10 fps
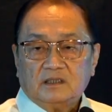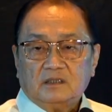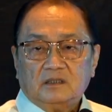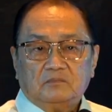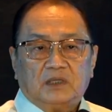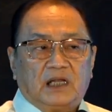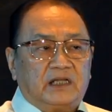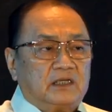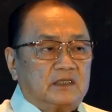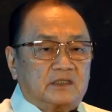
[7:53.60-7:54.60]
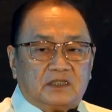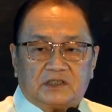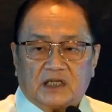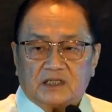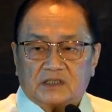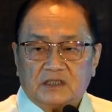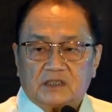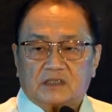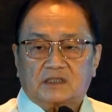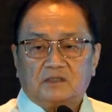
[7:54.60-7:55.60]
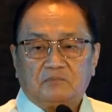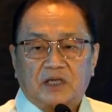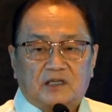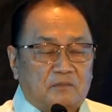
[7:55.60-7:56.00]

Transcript: Millennials and Gen Zs make up